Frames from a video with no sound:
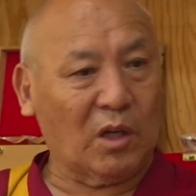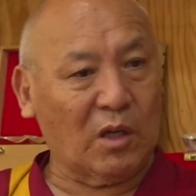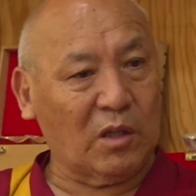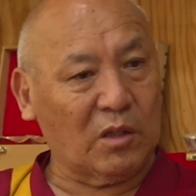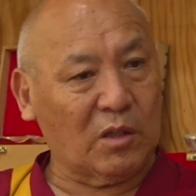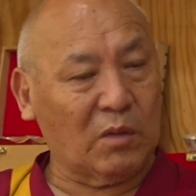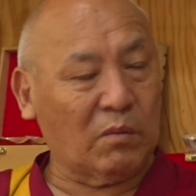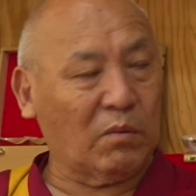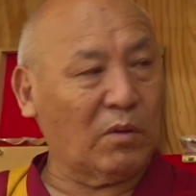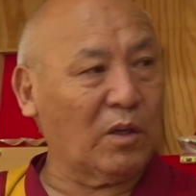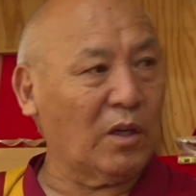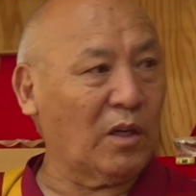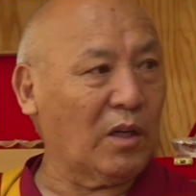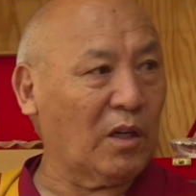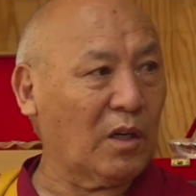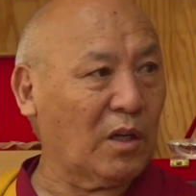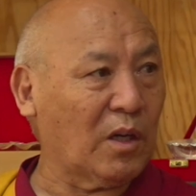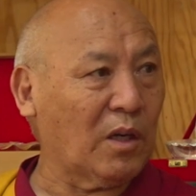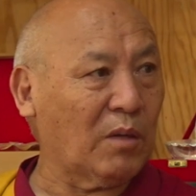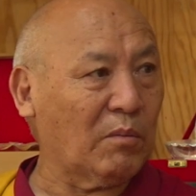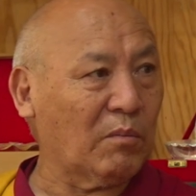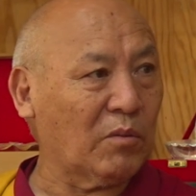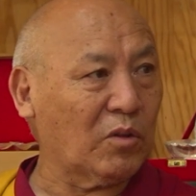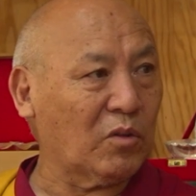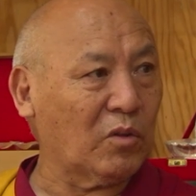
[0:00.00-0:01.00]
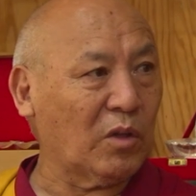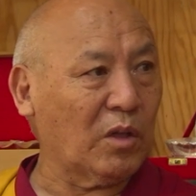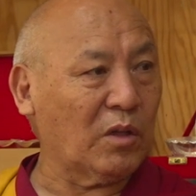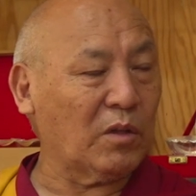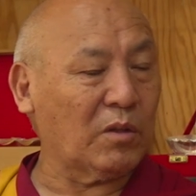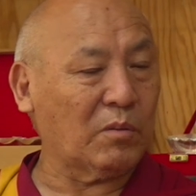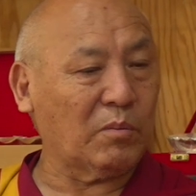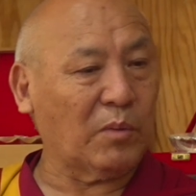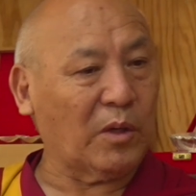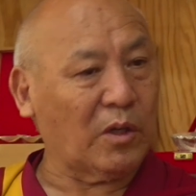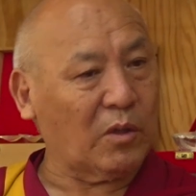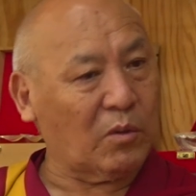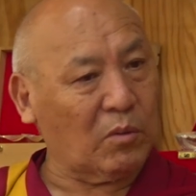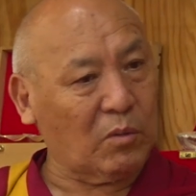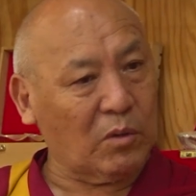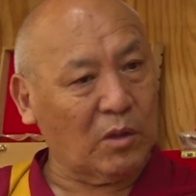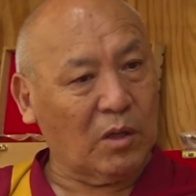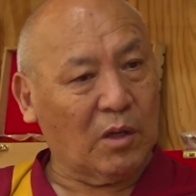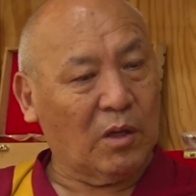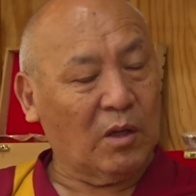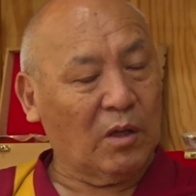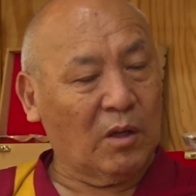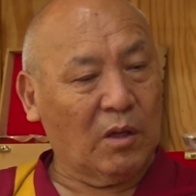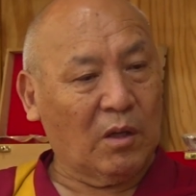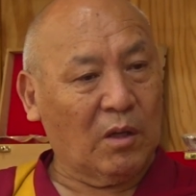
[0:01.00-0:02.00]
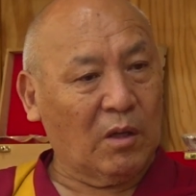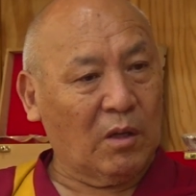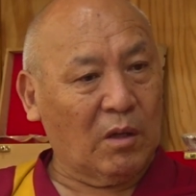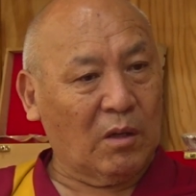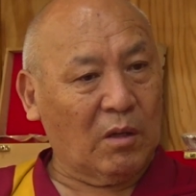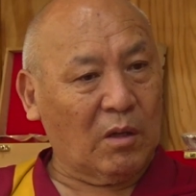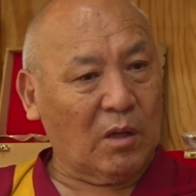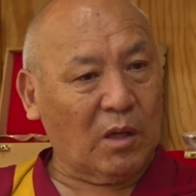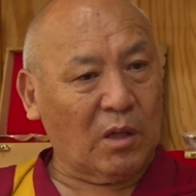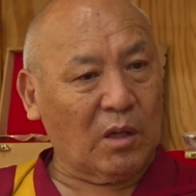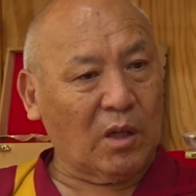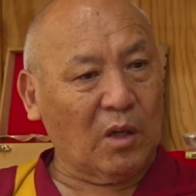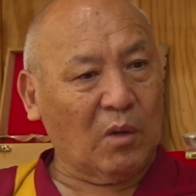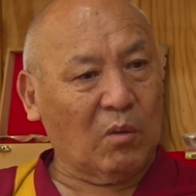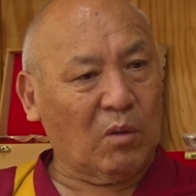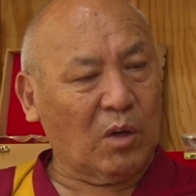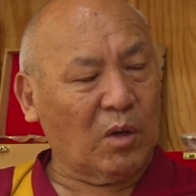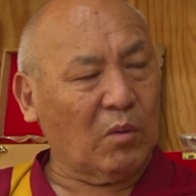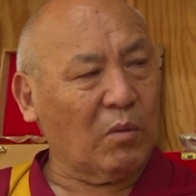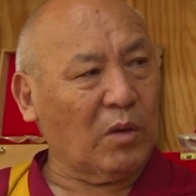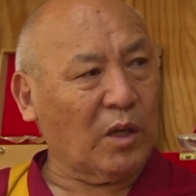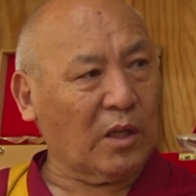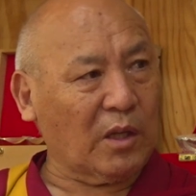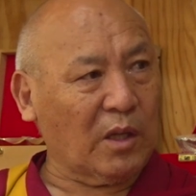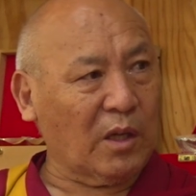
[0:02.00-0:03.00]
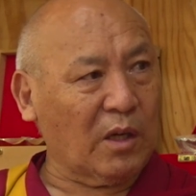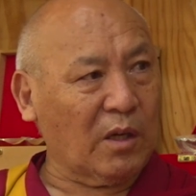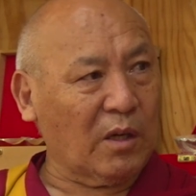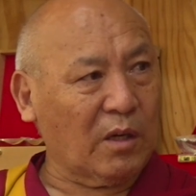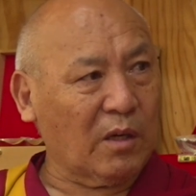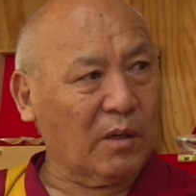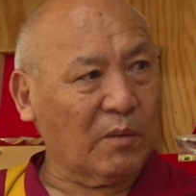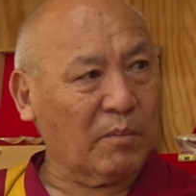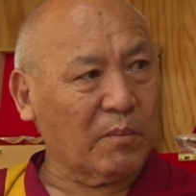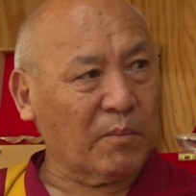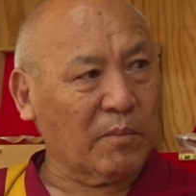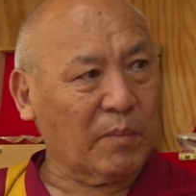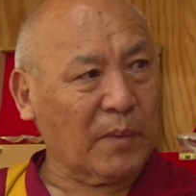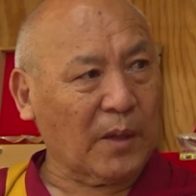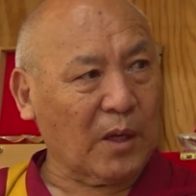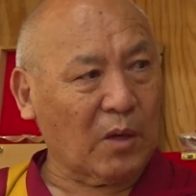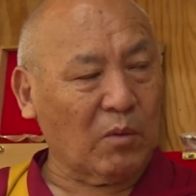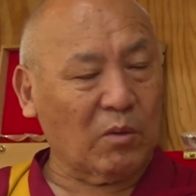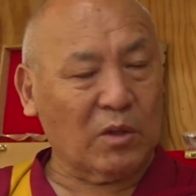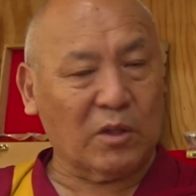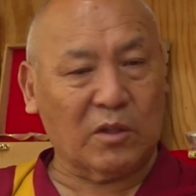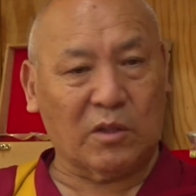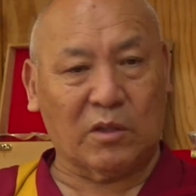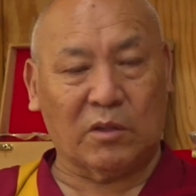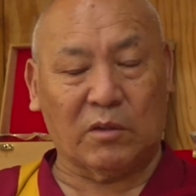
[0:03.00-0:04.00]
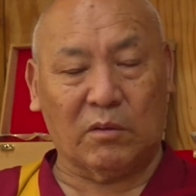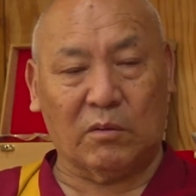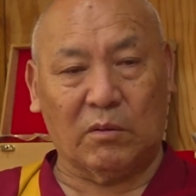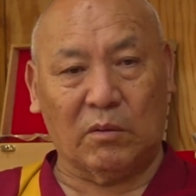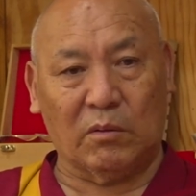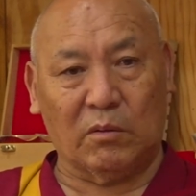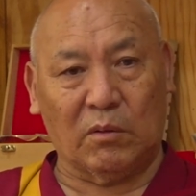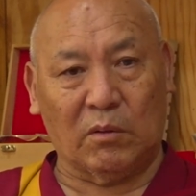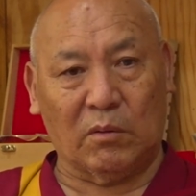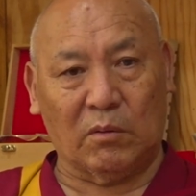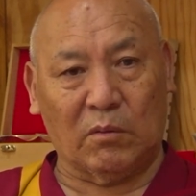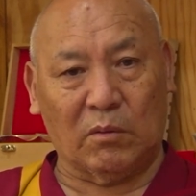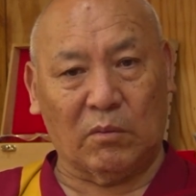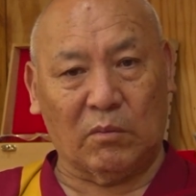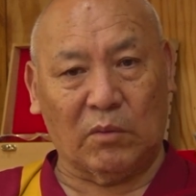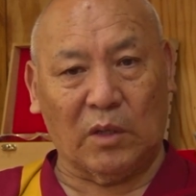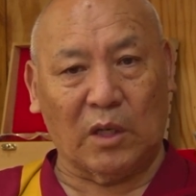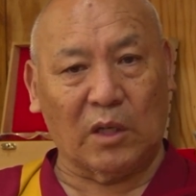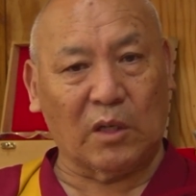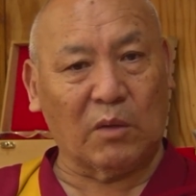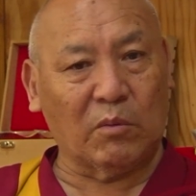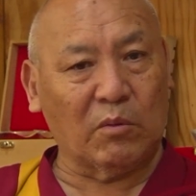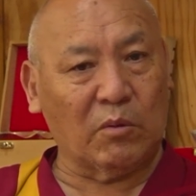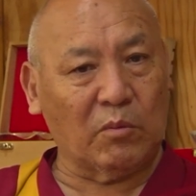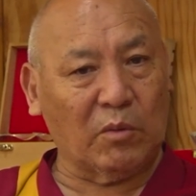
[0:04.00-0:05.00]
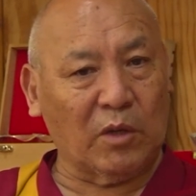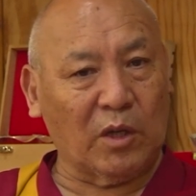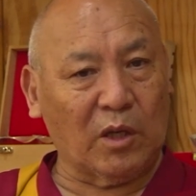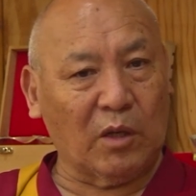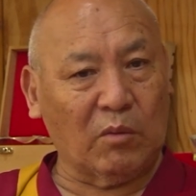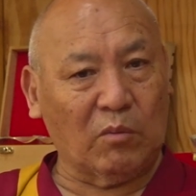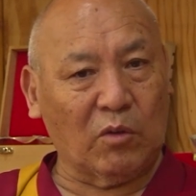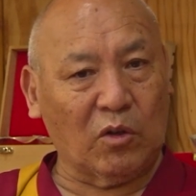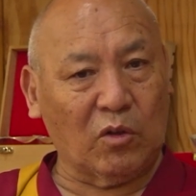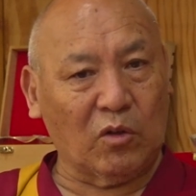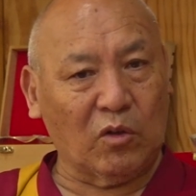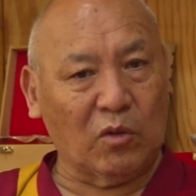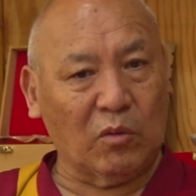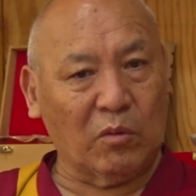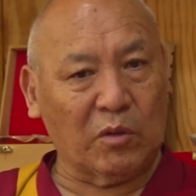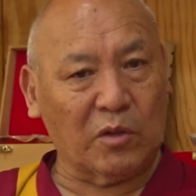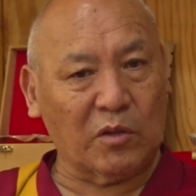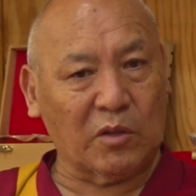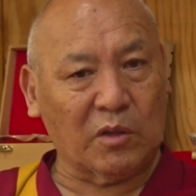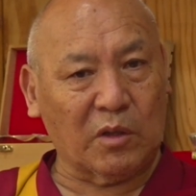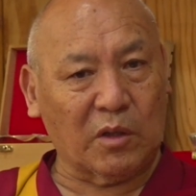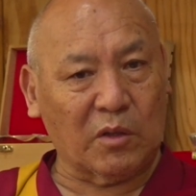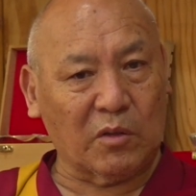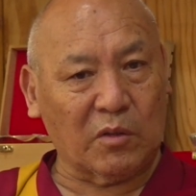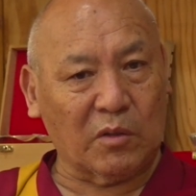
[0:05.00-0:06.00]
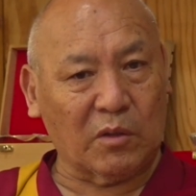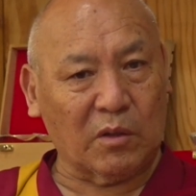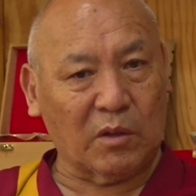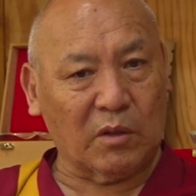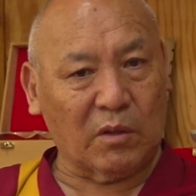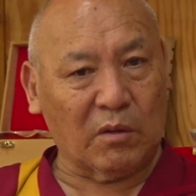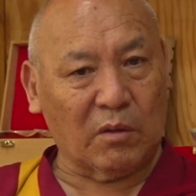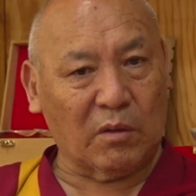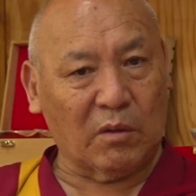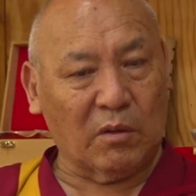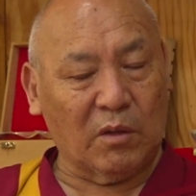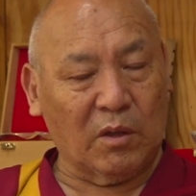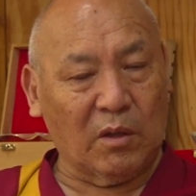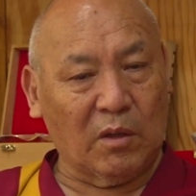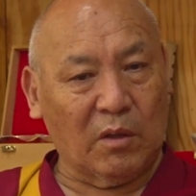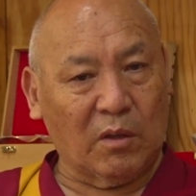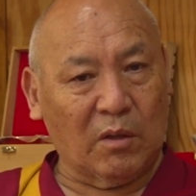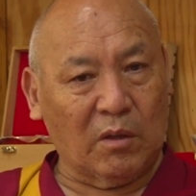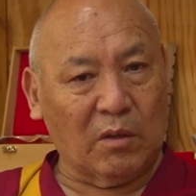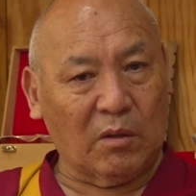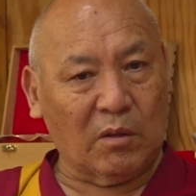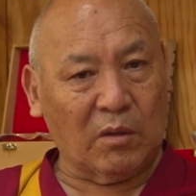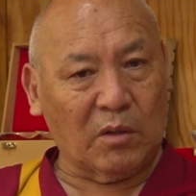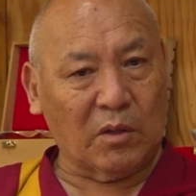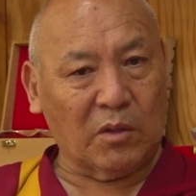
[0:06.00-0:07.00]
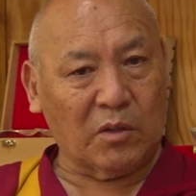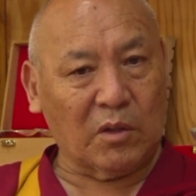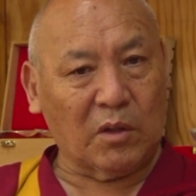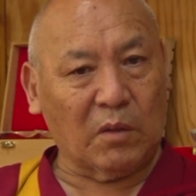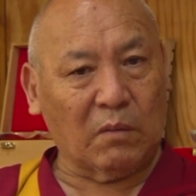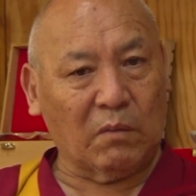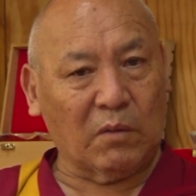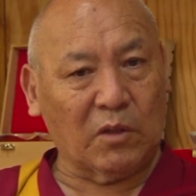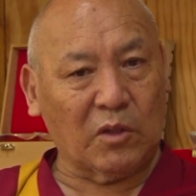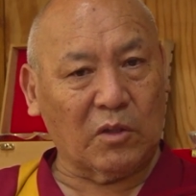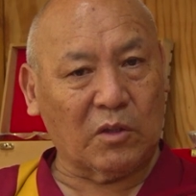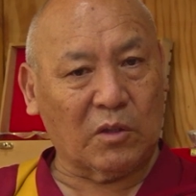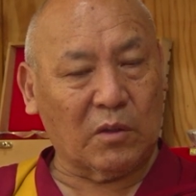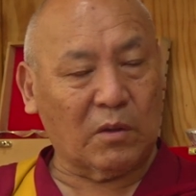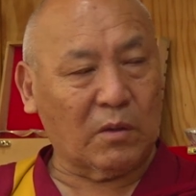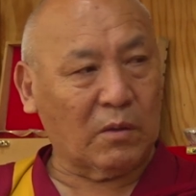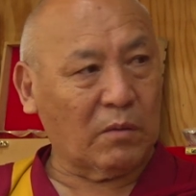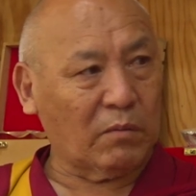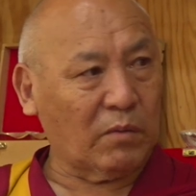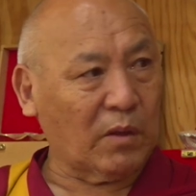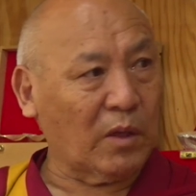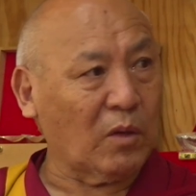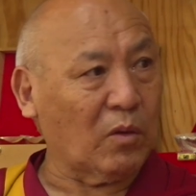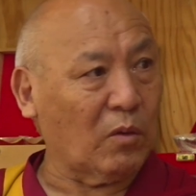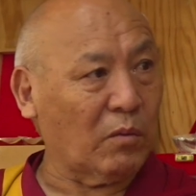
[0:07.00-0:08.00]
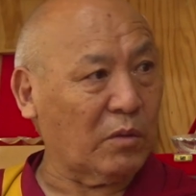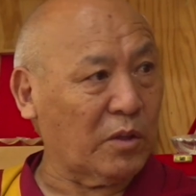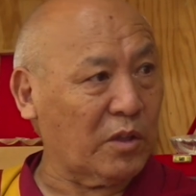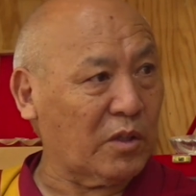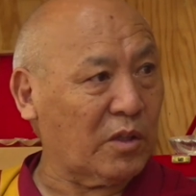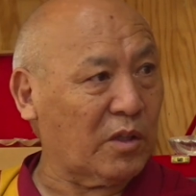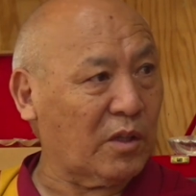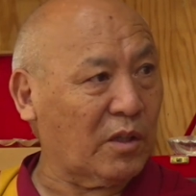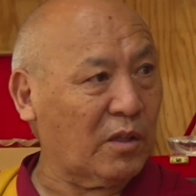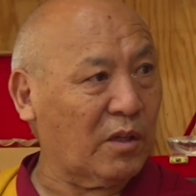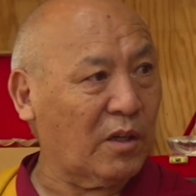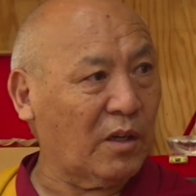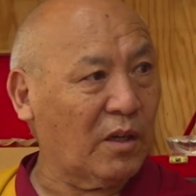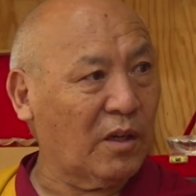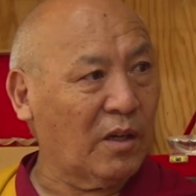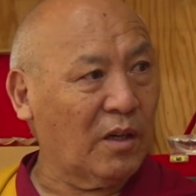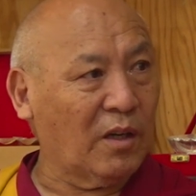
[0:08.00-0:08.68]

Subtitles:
I'll definitely come. So I spent, I think, 1 week there. I was welcomed by Emory University as a distinguished fellow visitor.